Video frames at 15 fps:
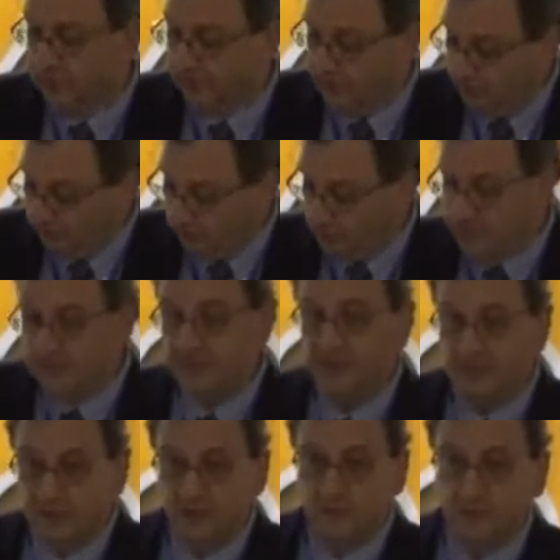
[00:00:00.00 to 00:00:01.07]

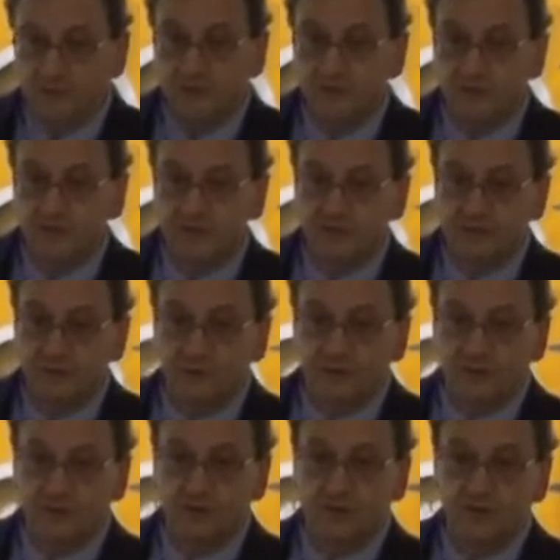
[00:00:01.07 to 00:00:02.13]
Obviously included in this
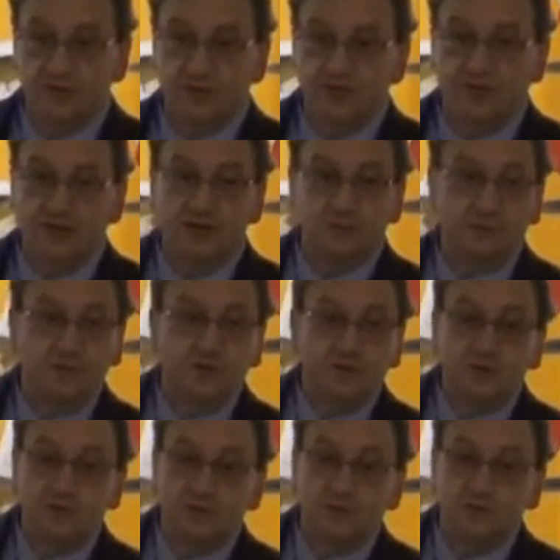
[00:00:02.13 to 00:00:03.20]
picture are
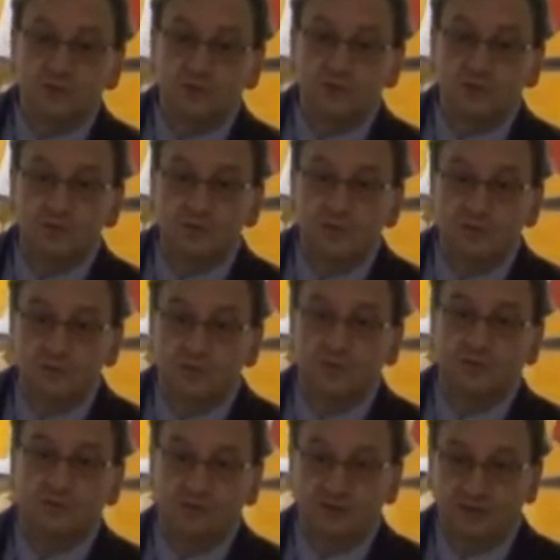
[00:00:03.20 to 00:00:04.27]
patients whose
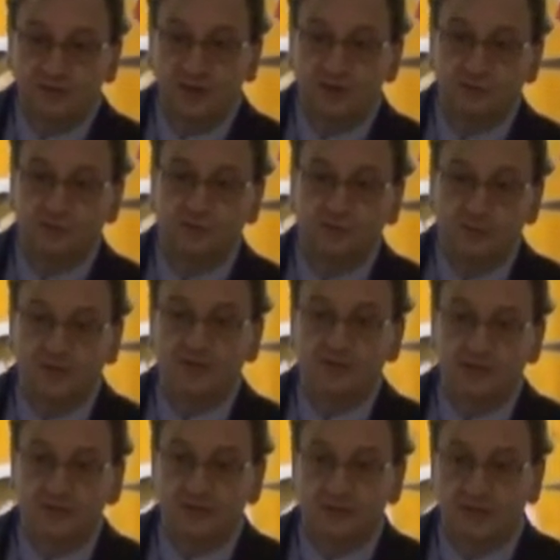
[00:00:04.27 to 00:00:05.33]
neutrophil count or white
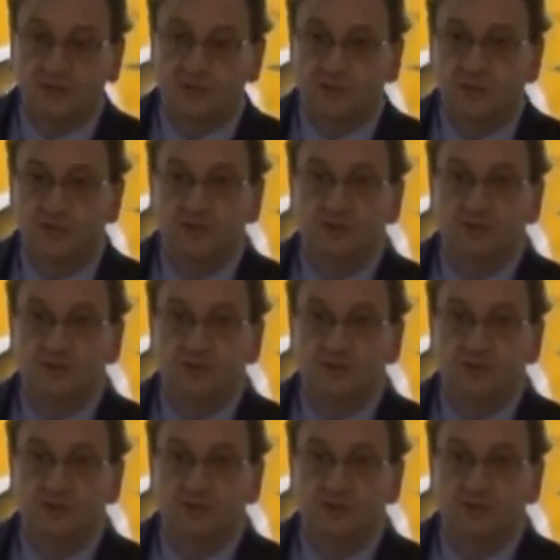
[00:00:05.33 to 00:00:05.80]
cell count